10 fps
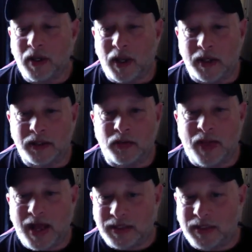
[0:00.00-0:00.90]
And so
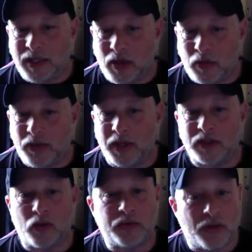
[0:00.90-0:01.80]
that's the other thing
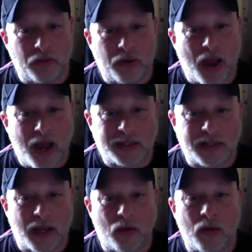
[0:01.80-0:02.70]
is those other guys
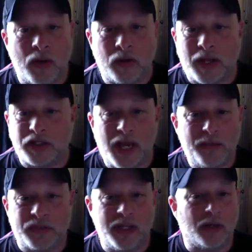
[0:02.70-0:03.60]
now, like
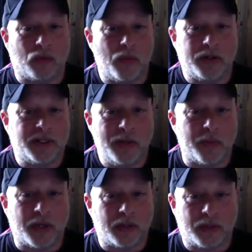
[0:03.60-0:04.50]
James Neal, where's he been?